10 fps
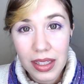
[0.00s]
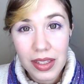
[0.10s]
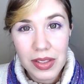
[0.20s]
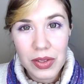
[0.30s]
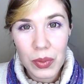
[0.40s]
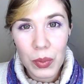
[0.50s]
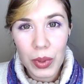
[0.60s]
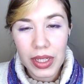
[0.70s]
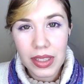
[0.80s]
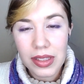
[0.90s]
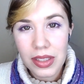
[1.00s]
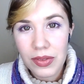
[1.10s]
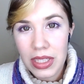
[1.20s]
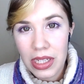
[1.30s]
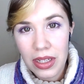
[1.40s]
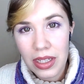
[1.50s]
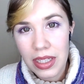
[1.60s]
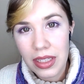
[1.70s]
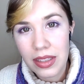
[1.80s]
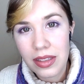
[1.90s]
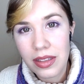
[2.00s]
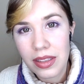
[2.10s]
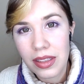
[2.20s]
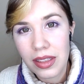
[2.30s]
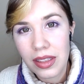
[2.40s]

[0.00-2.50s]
Nice whites of the eyes.